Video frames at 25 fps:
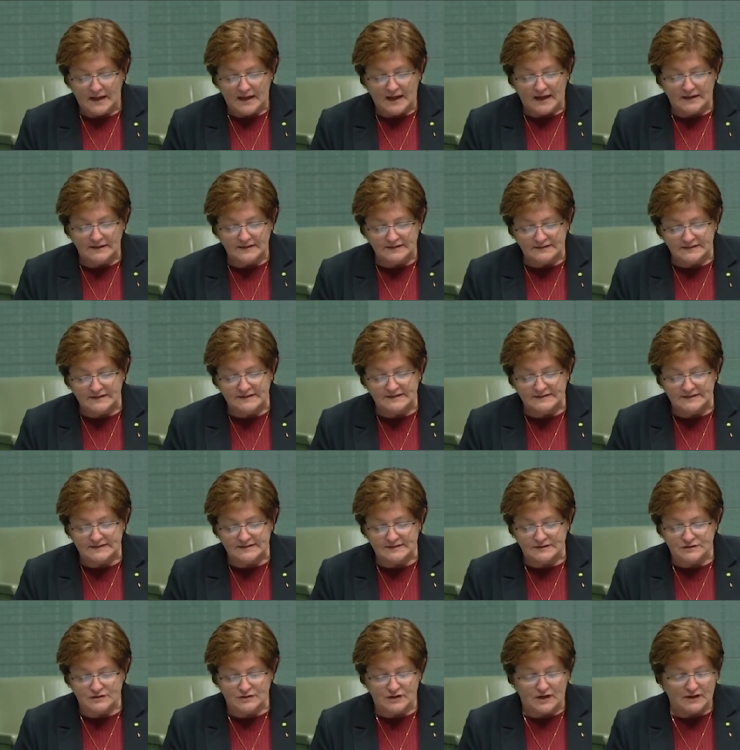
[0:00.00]
And it, this is
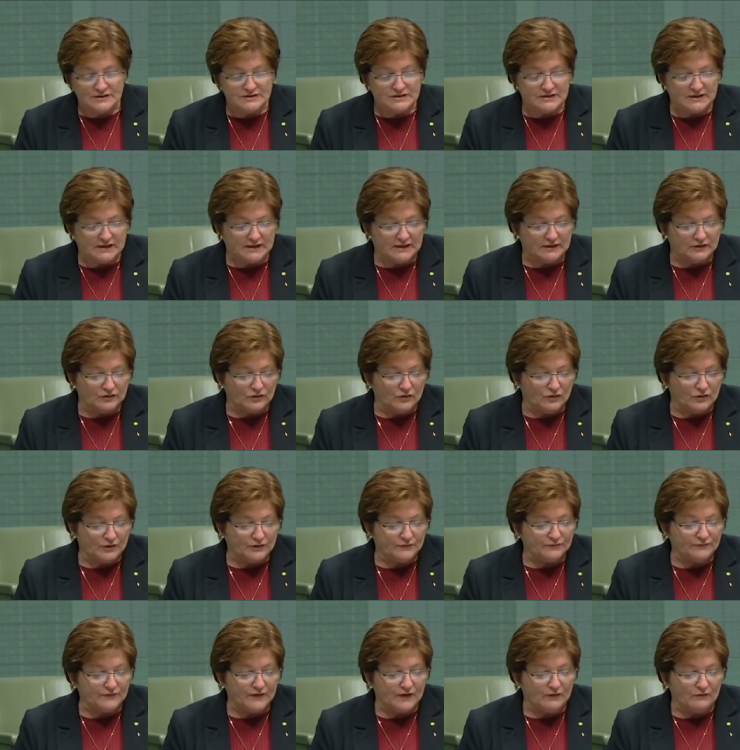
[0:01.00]
a tragedy not
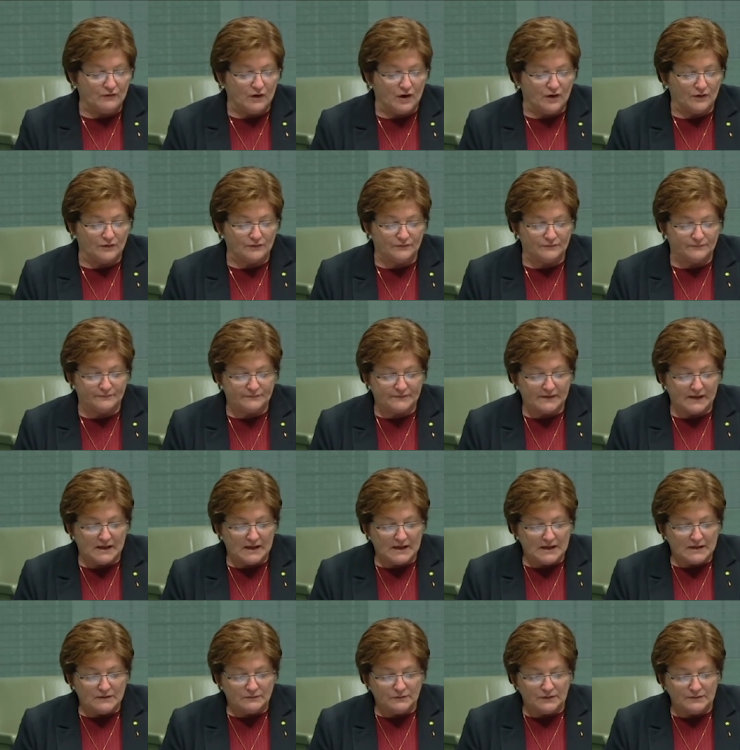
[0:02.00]
of their own.
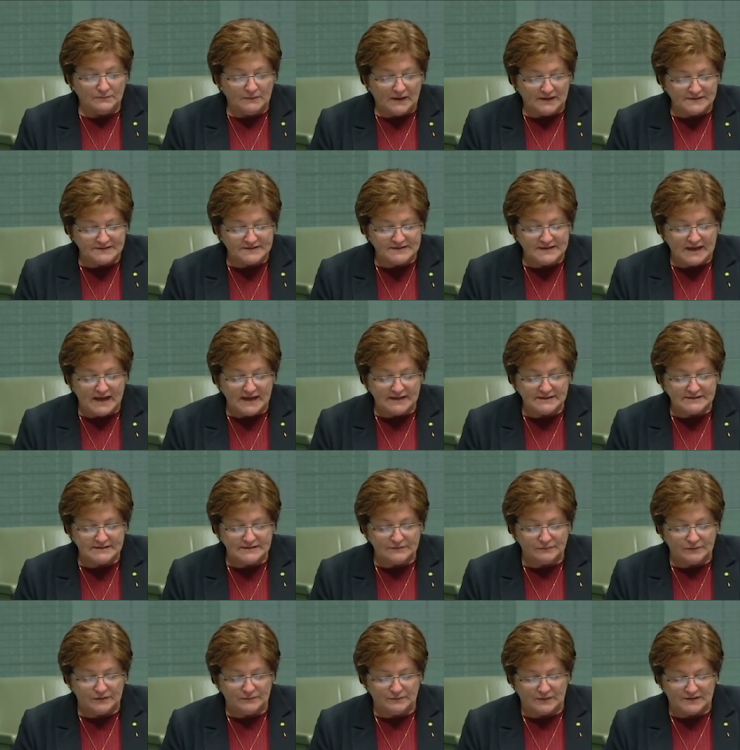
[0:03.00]
We must act
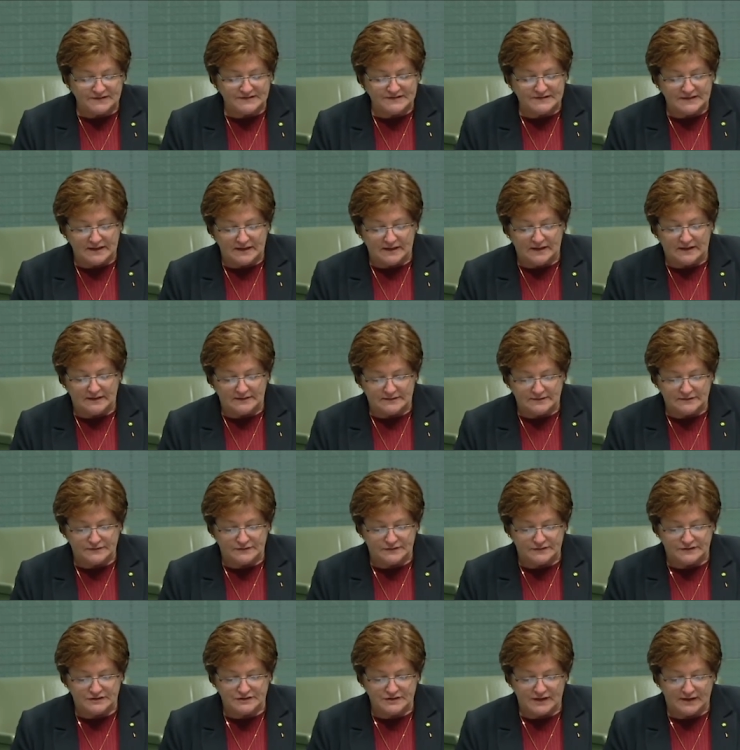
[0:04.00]
and we must end
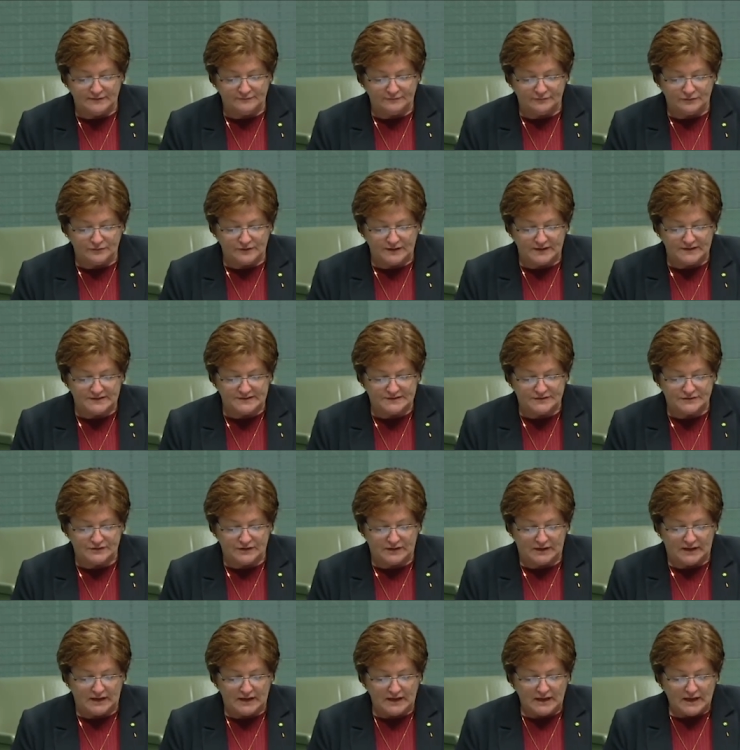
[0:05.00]
the shameful
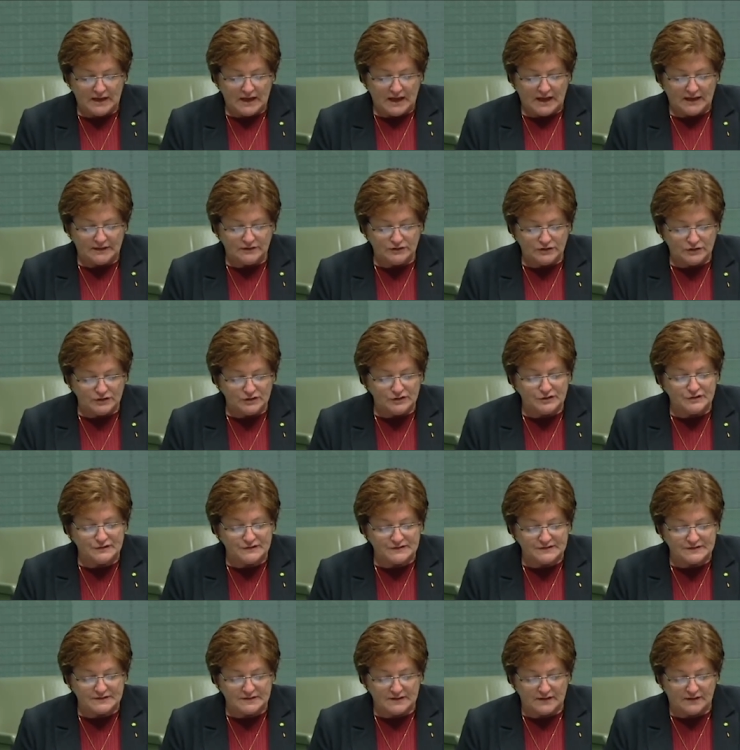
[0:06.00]
history and
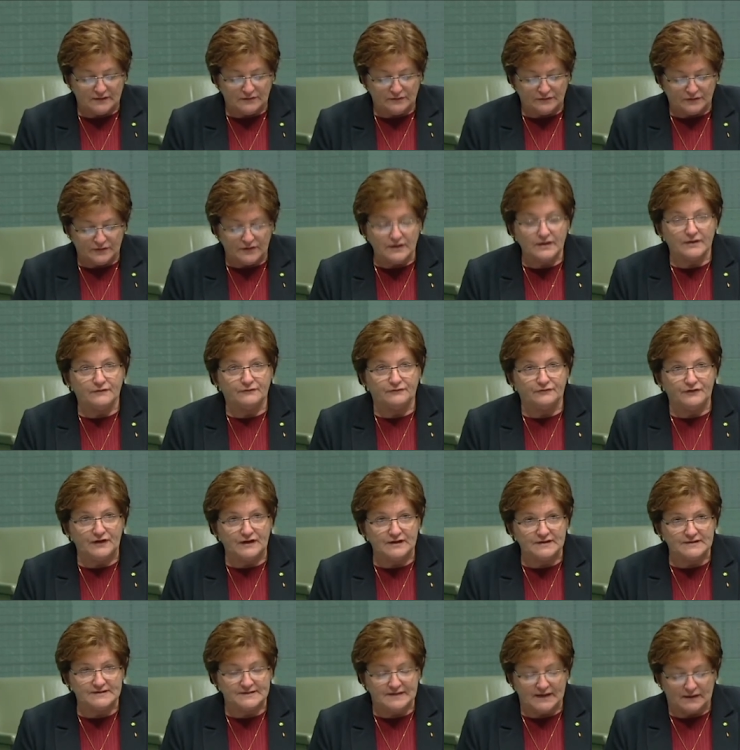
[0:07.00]
use the
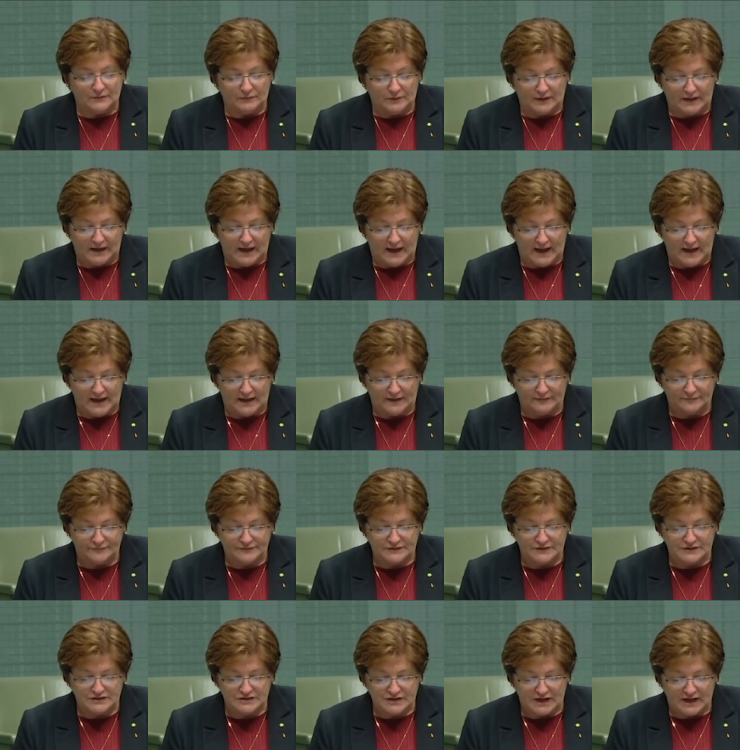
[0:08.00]
figures that we have
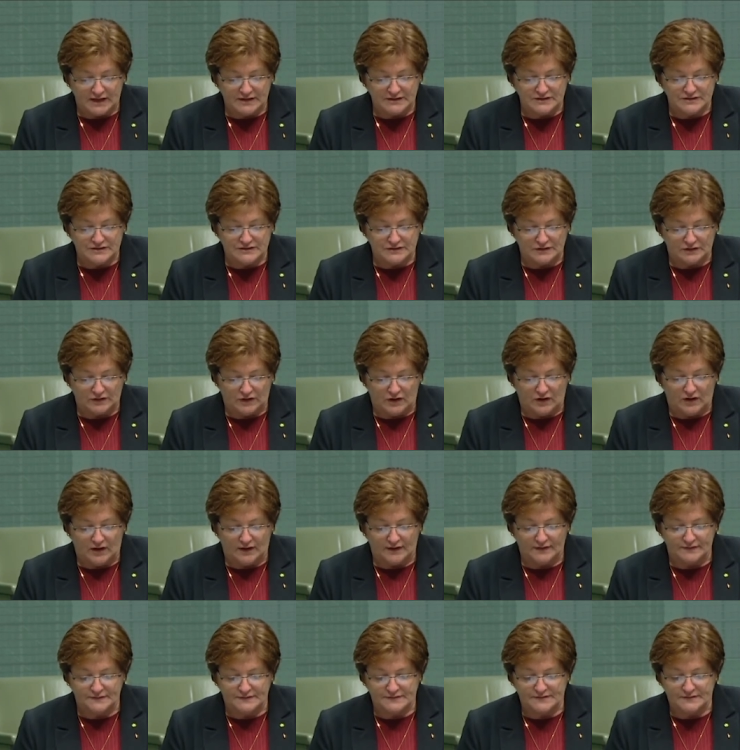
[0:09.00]
to change the
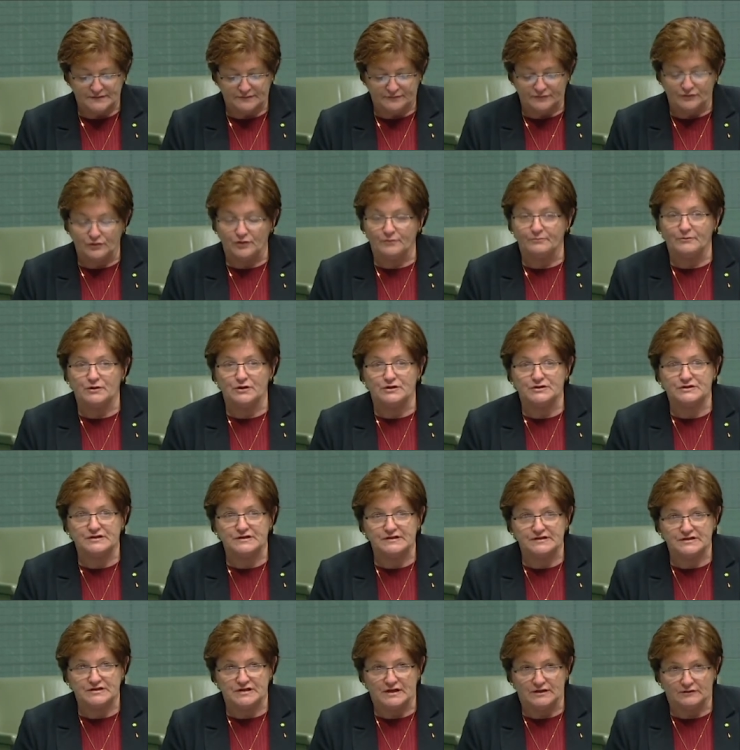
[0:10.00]
lives for
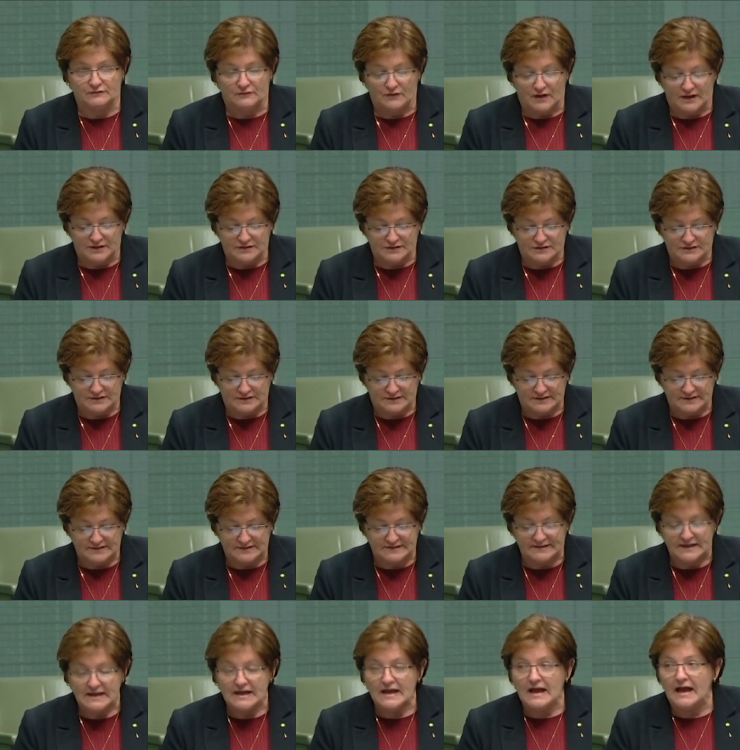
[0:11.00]
emerging
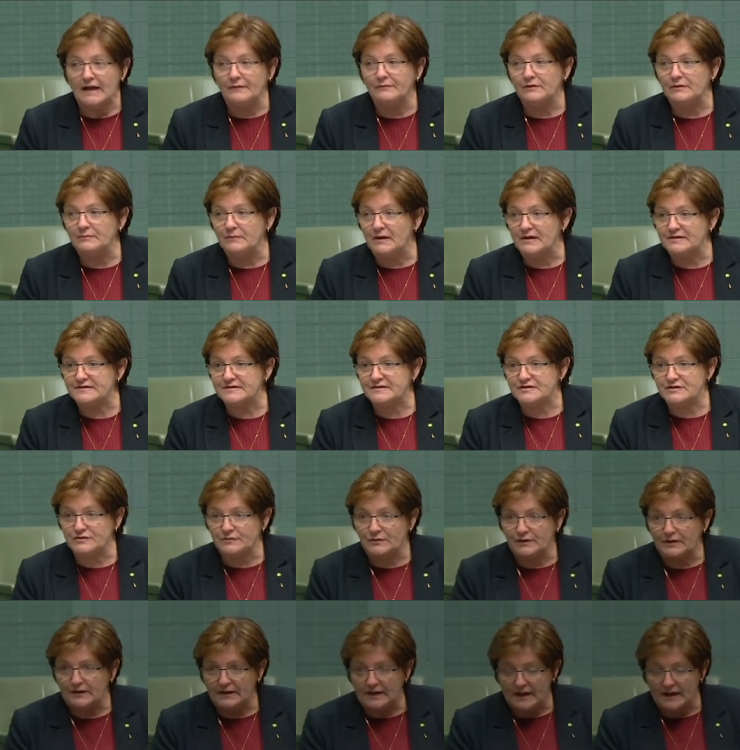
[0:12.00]
generations, and we must do it